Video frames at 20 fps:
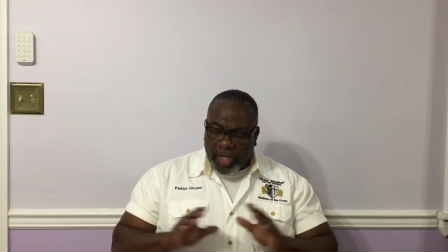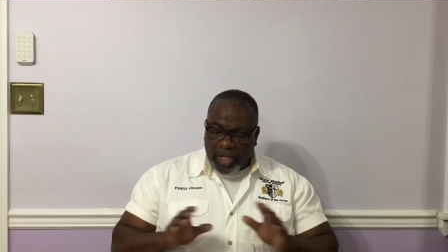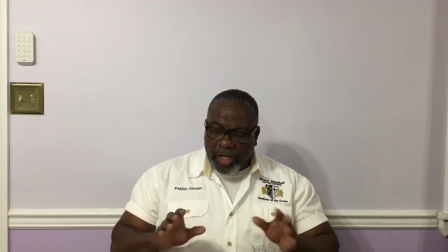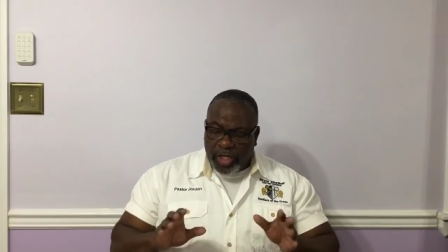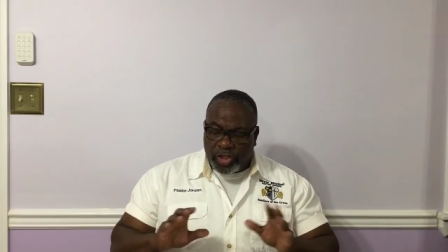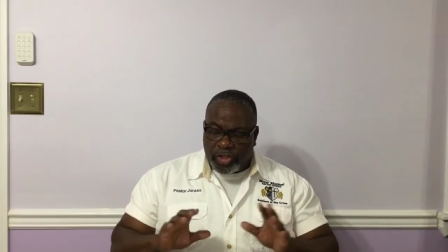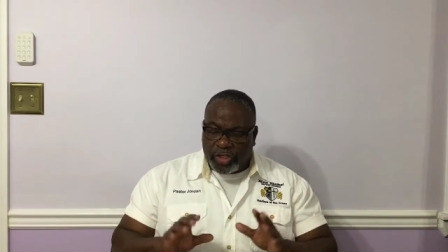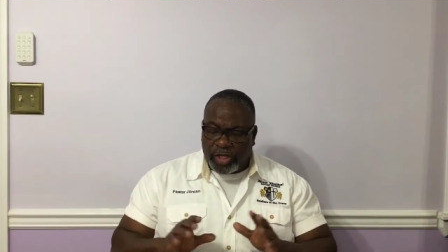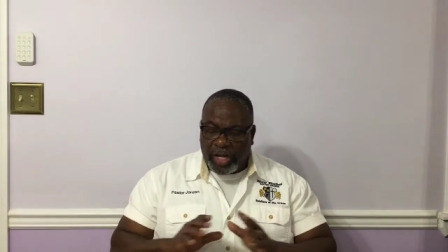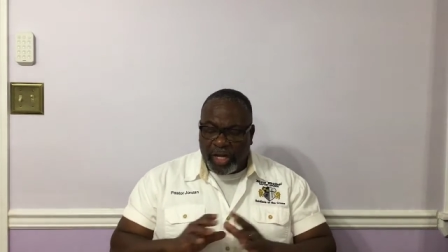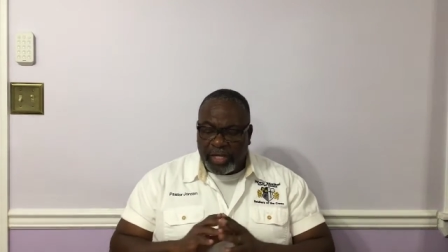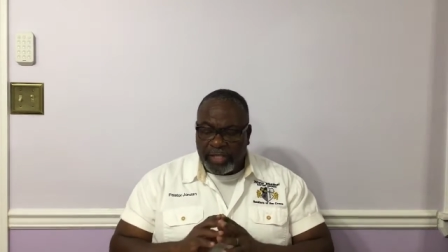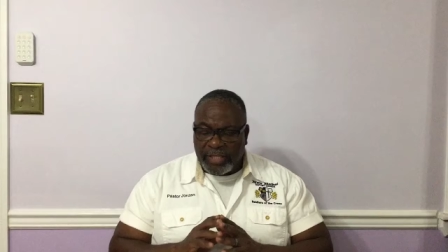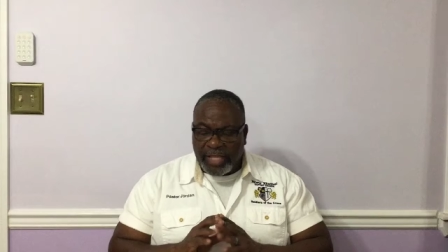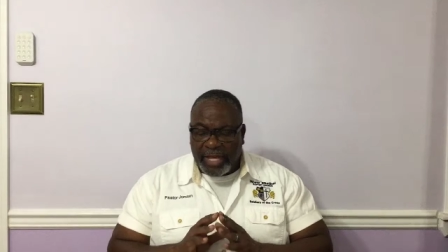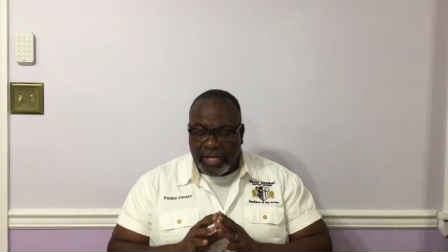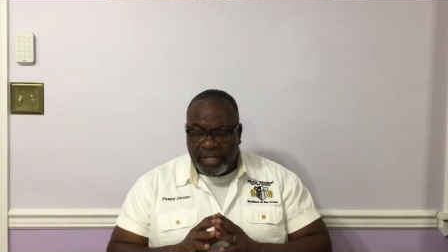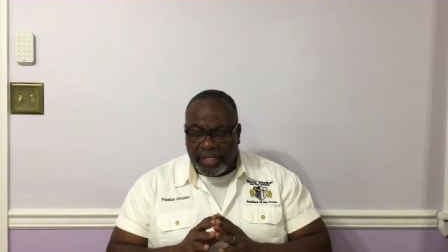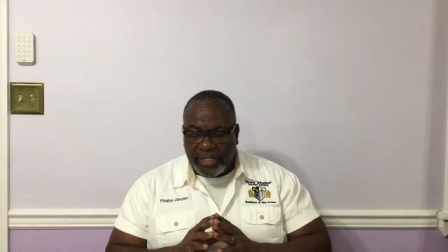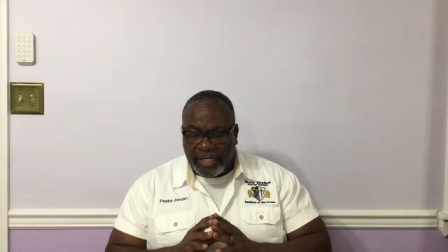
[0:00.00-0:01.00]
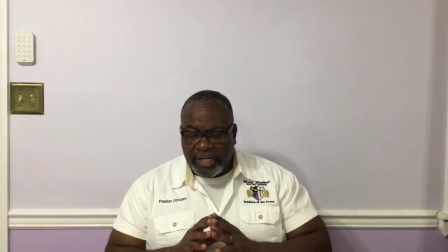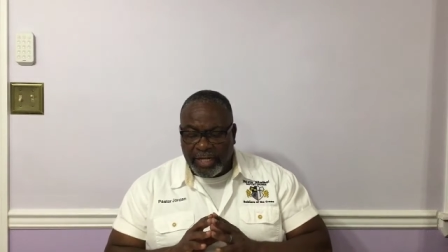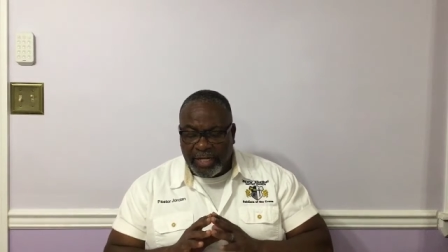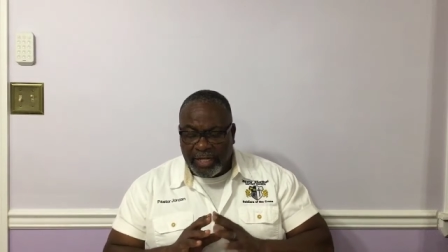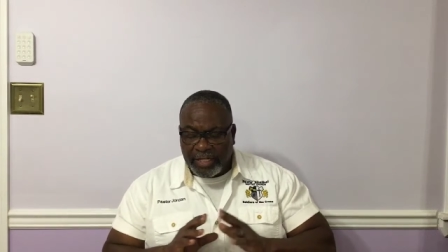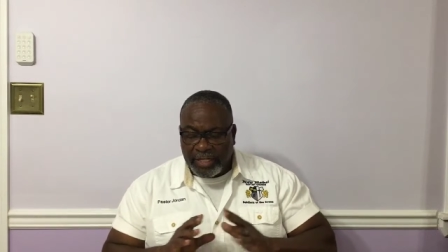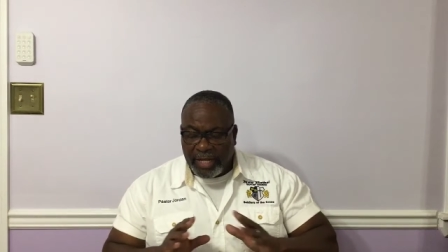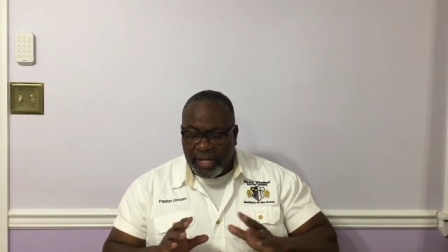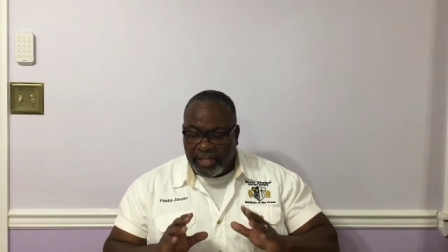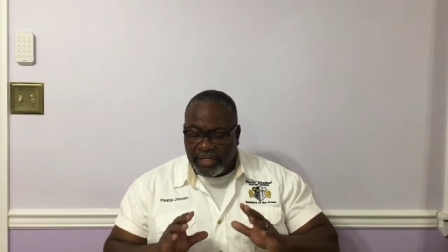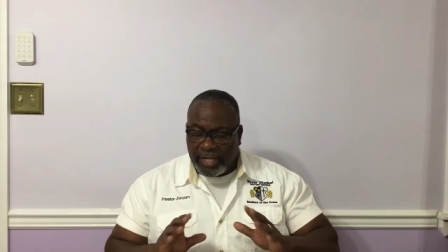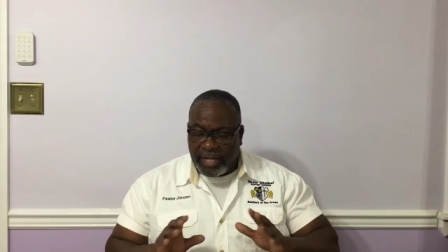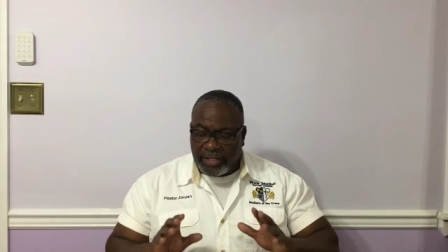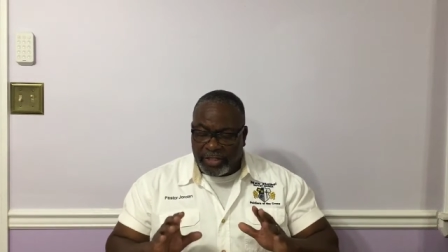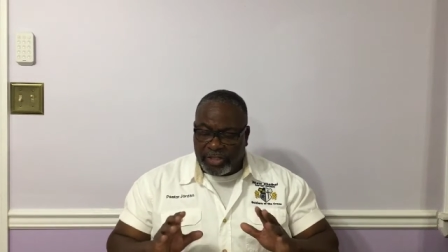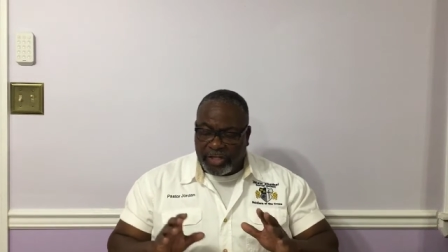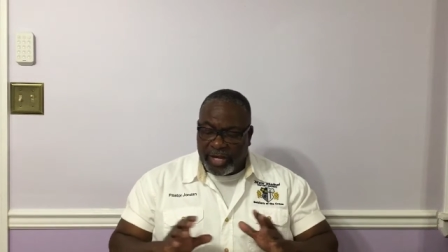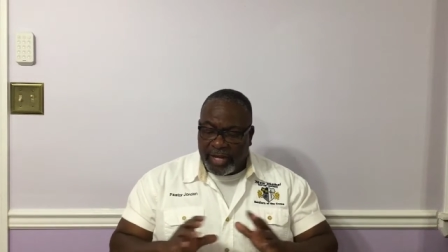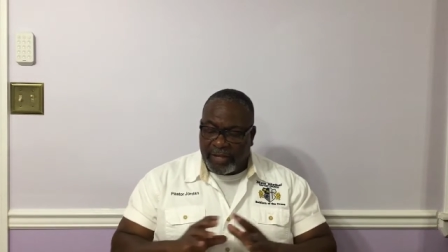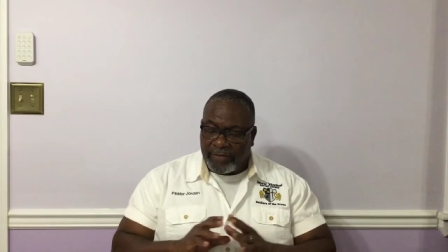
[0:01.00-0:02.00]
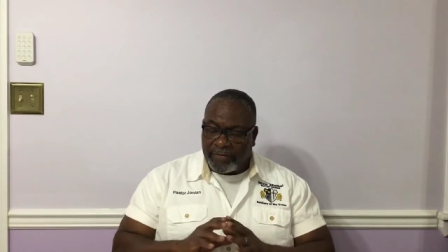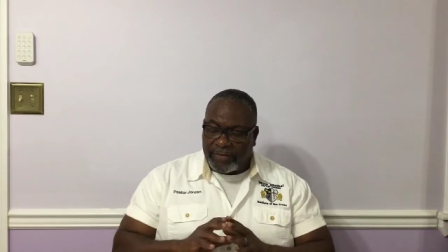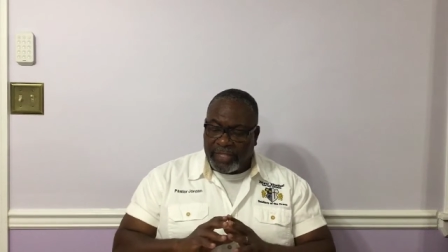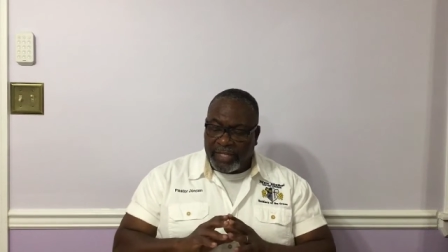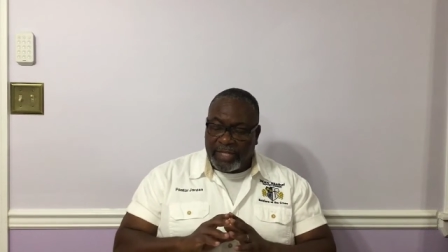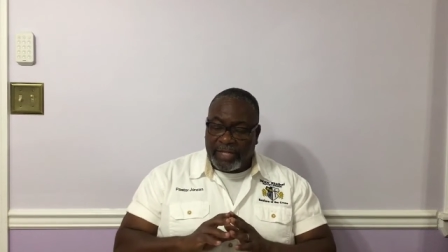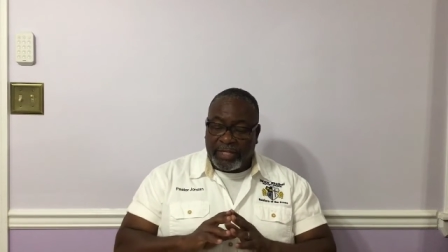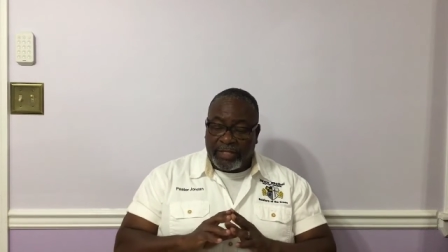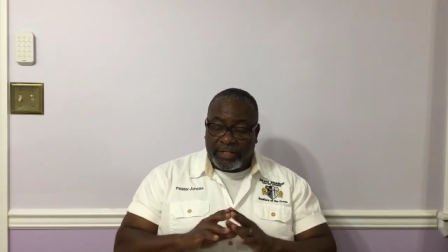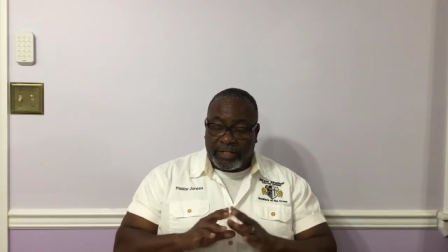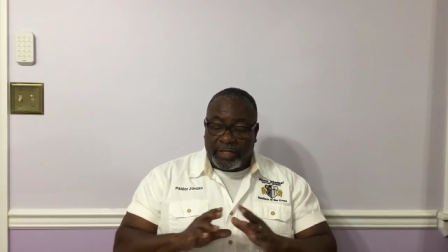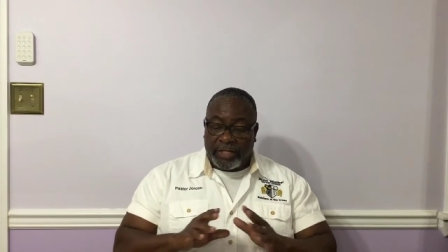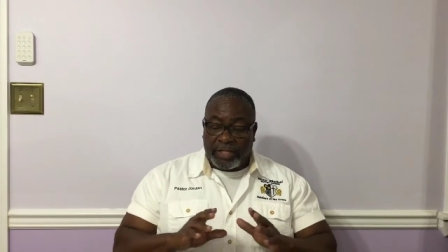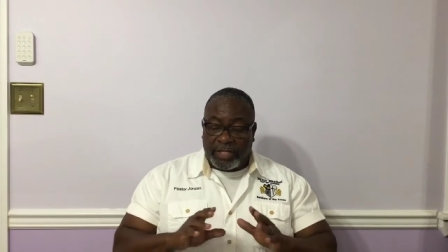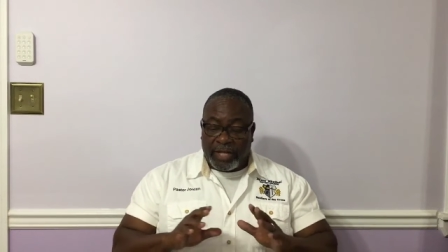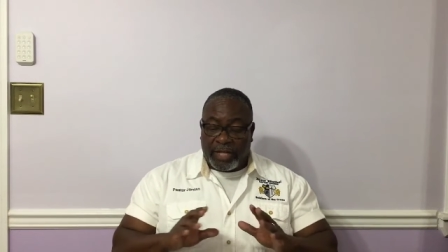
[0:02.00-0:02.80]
He's saying that again, that, that same thing that,